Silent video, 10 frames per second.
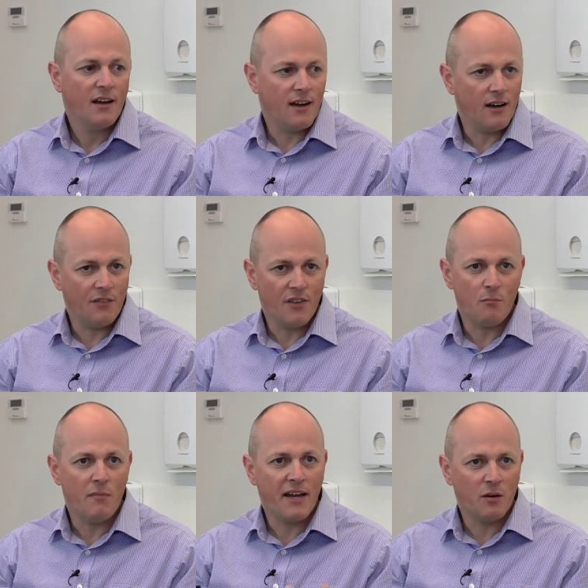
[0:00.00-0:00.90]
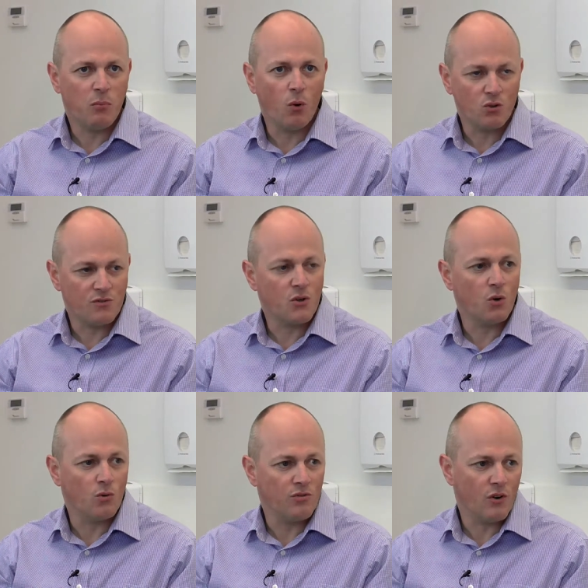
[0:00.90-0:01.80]
Uh, they're the main port of
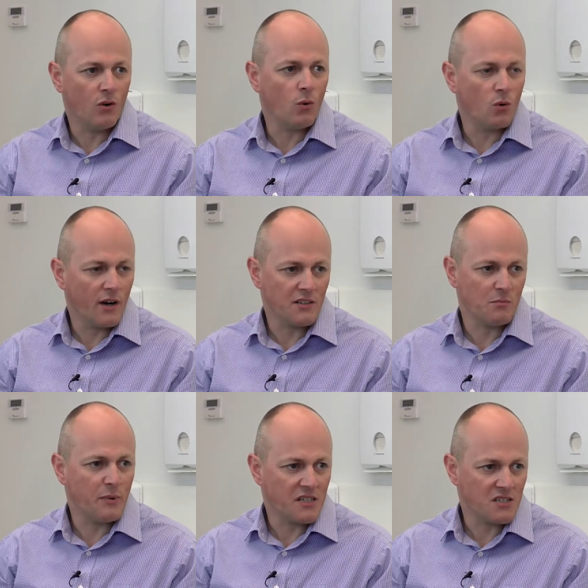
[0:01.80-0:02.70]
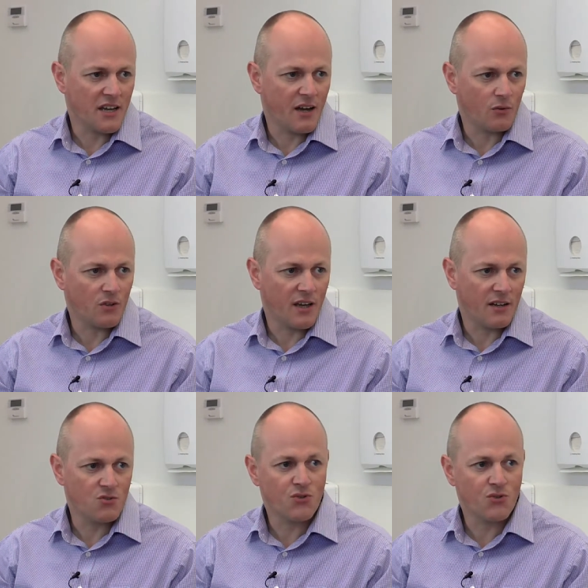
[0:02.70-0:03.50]
call for all kinds of basic healthcare,